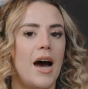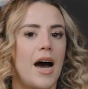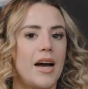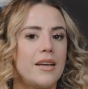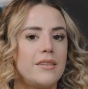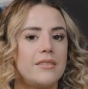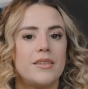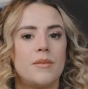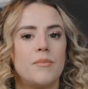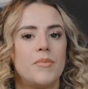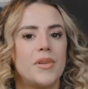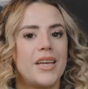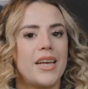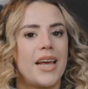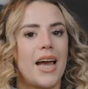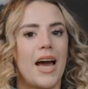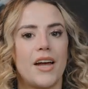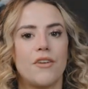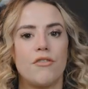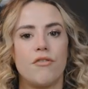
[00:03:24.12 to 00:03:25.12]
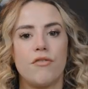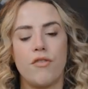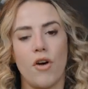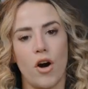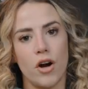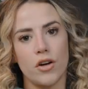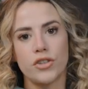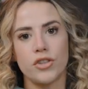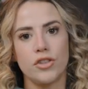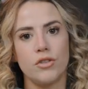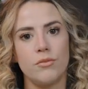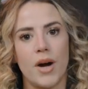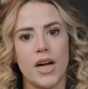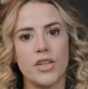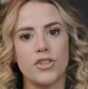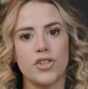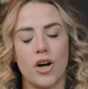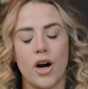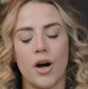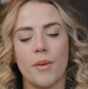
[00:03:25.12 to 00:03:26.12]
I simply had far too
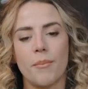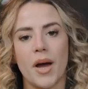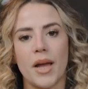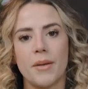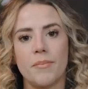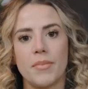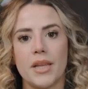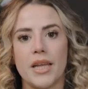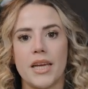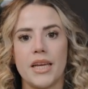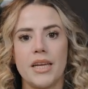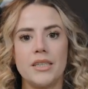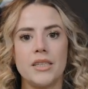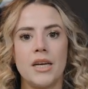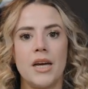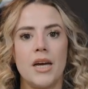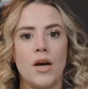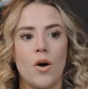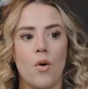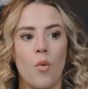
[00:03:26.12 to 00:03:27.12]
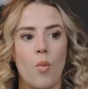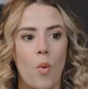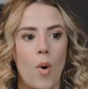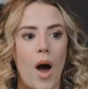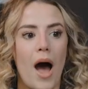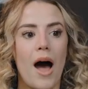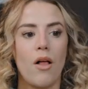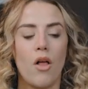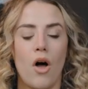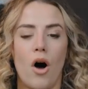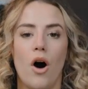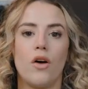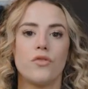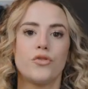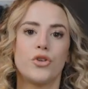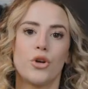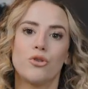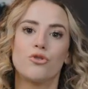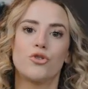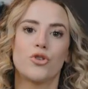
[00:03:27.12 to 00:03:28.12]
much on my plate while
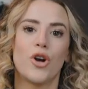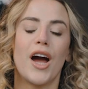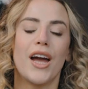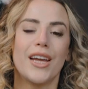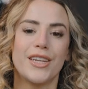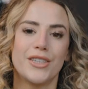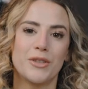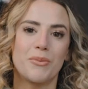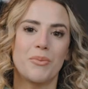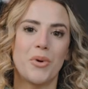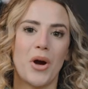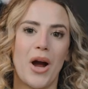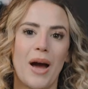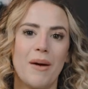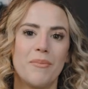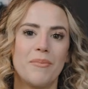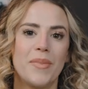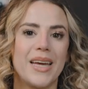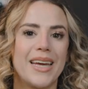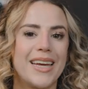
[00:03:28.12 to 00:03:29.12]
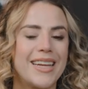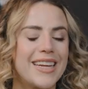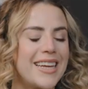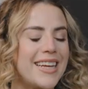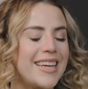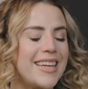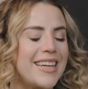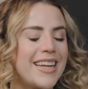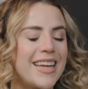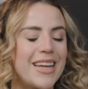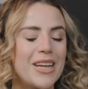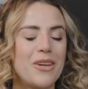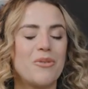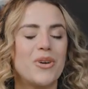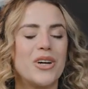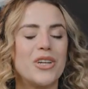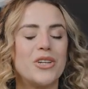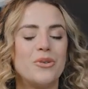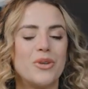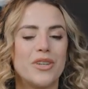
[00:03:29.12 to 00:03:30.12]
also trying to prep. And again,
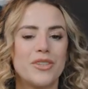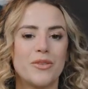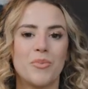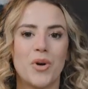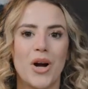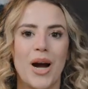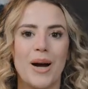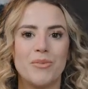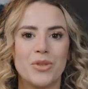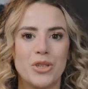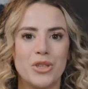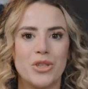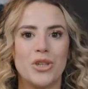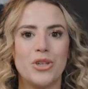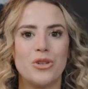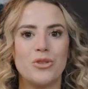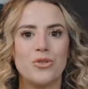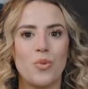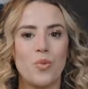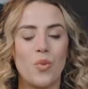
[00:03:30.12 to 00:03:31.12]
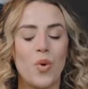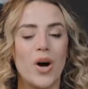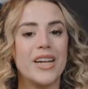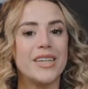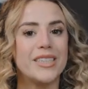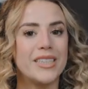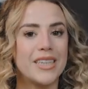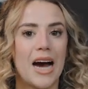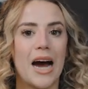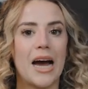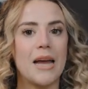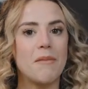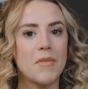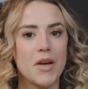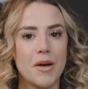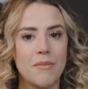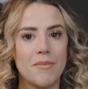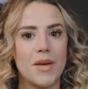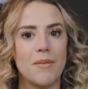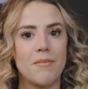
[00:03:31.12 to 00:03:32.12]
anyone who has prepped knows what a time
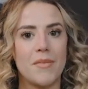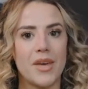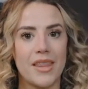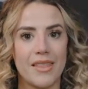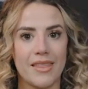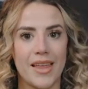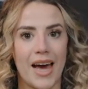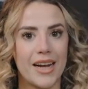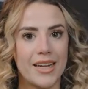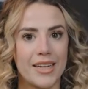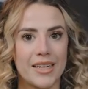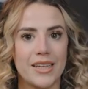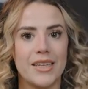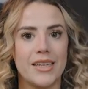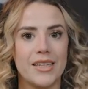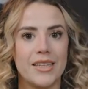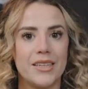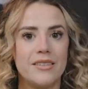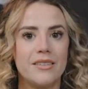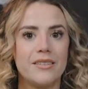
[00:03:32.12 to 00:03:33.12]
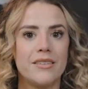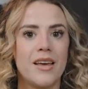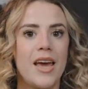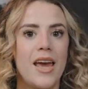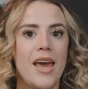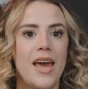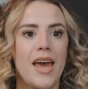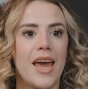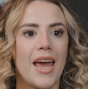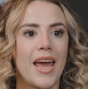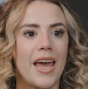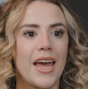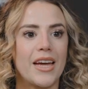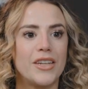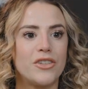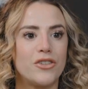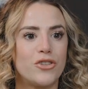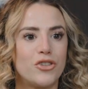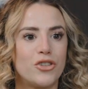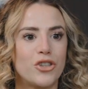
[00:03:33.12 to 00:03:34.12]
commitment that it is,
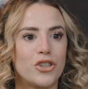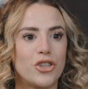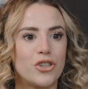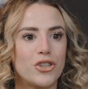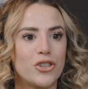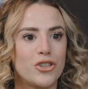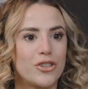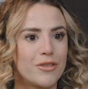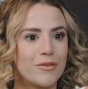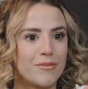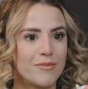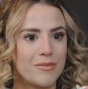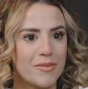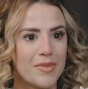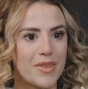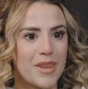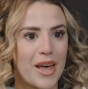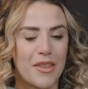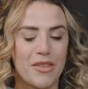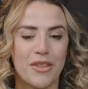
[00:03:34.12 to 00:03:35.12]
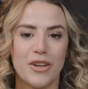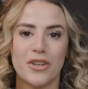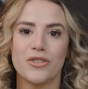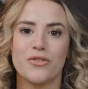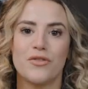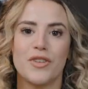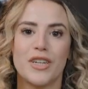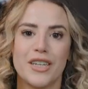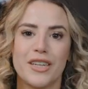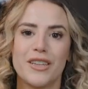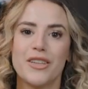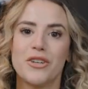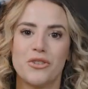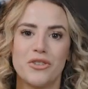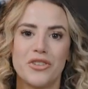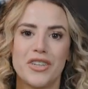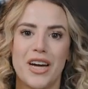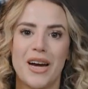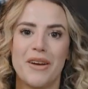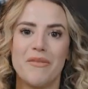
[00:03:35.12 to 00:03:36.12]
and just that there's very
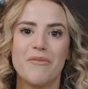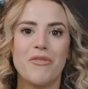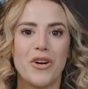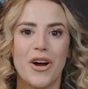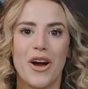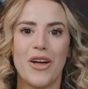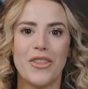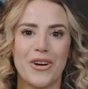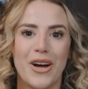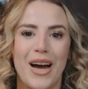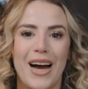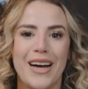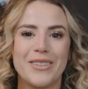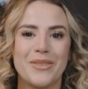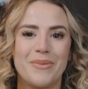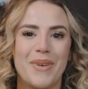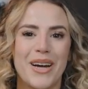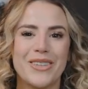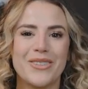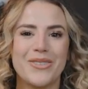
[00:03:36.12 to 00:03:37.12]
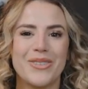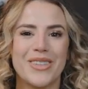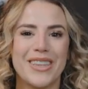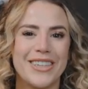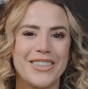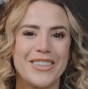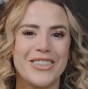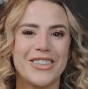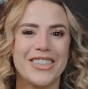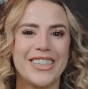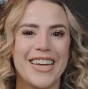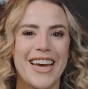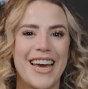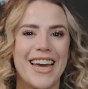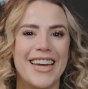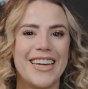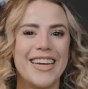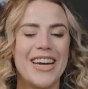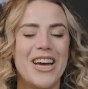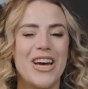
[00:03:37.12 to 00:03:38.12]
little time for other aspects within your
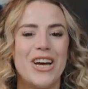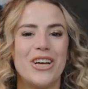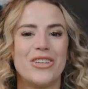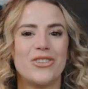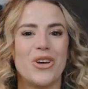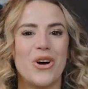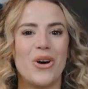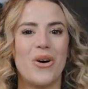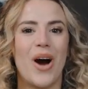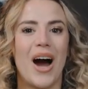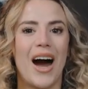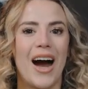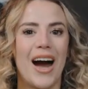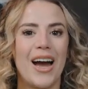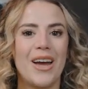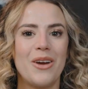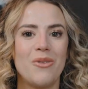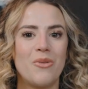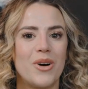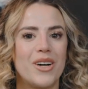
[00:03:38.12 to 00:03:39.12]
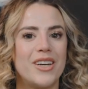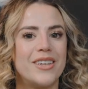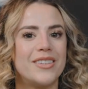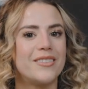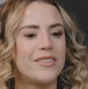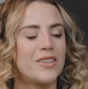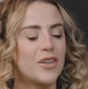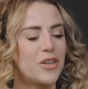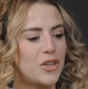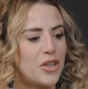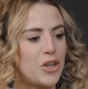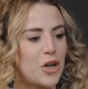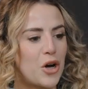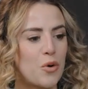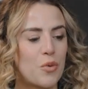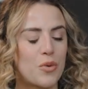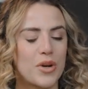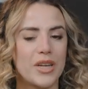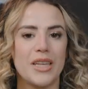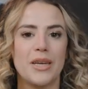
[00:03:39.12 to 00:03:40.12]
day. So I was, you
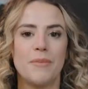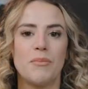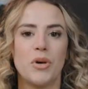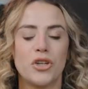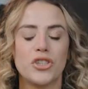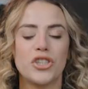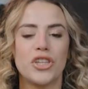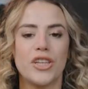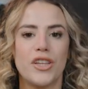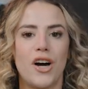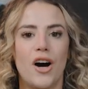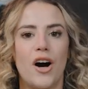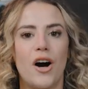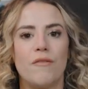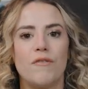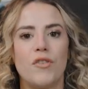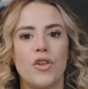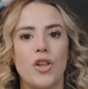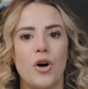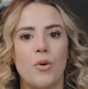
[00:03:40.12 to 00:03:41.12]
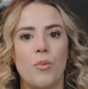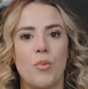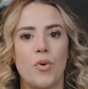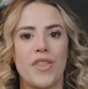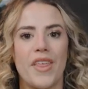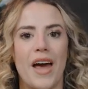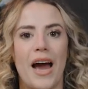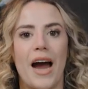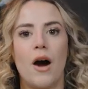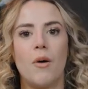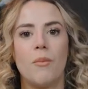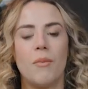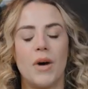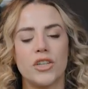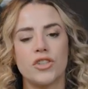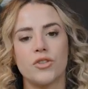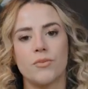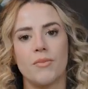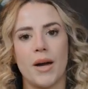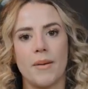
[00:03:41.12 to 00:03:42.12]
know, really pushing the envelope with how
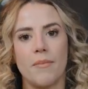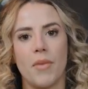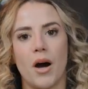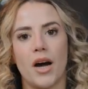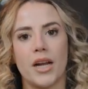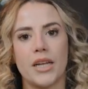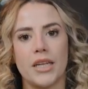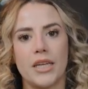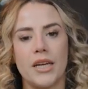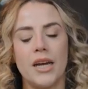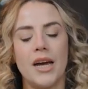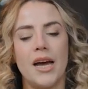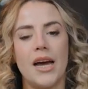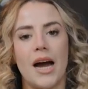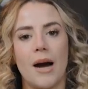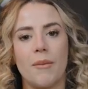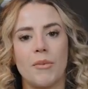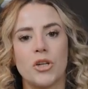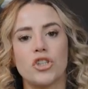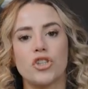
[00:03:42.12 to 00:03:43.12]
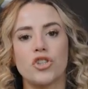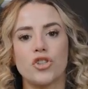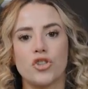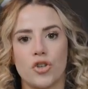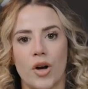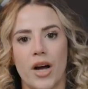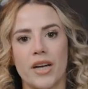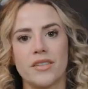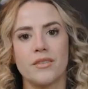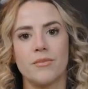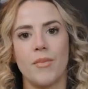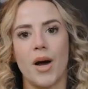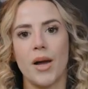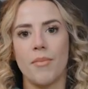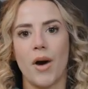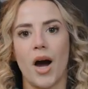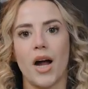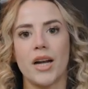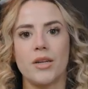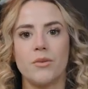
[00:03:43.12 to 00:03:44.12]
much my body, how much stress my
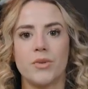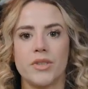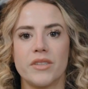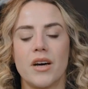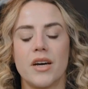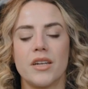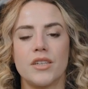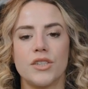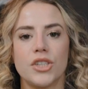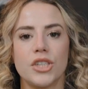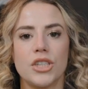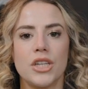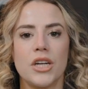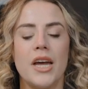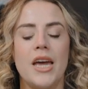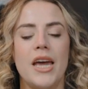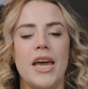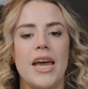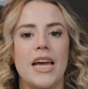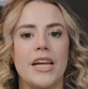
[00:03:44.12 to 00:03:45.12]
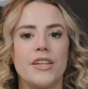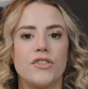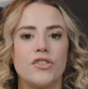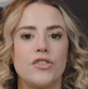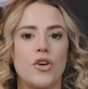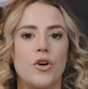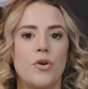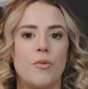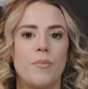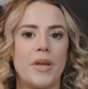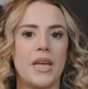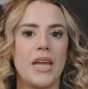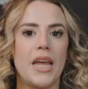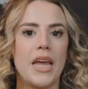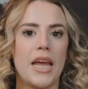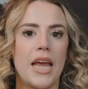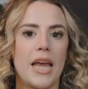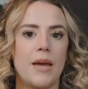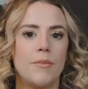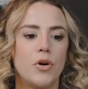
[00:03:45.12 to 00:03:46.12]
body was under. And so
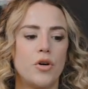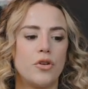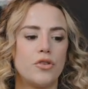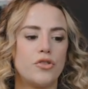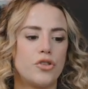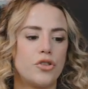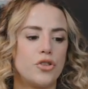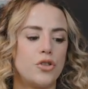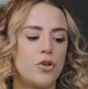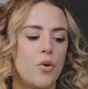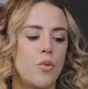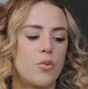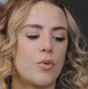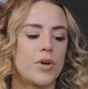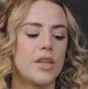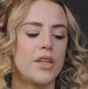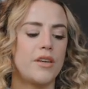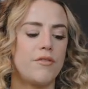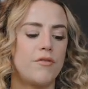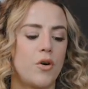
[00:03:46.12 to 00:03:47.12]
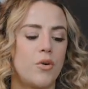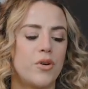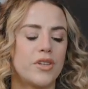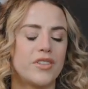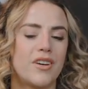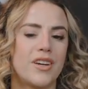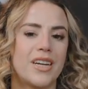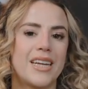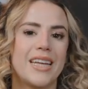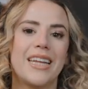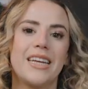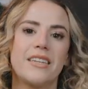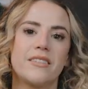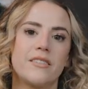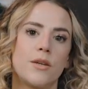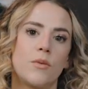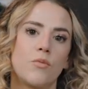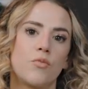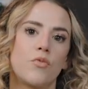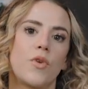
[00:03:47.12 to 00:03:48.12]
being able to really focus on getting
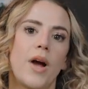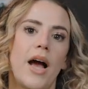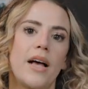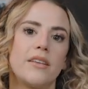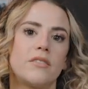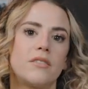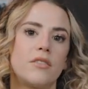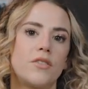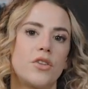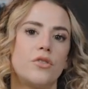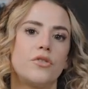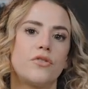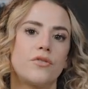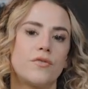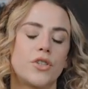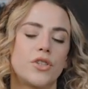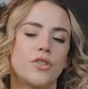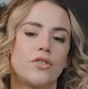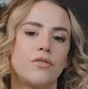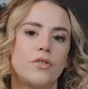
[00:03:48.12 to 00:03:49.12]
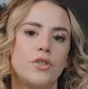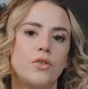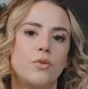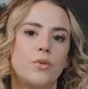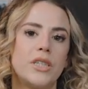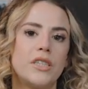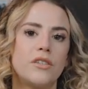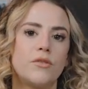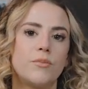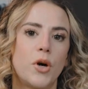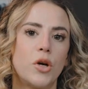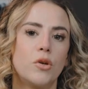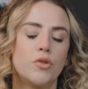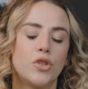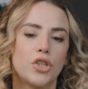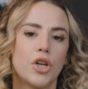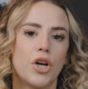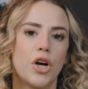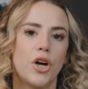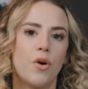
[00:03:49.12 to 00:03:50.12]
some rest those first few weeks
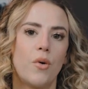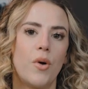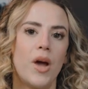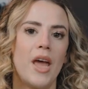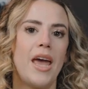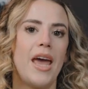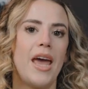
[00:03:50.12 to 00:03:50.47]
post-show.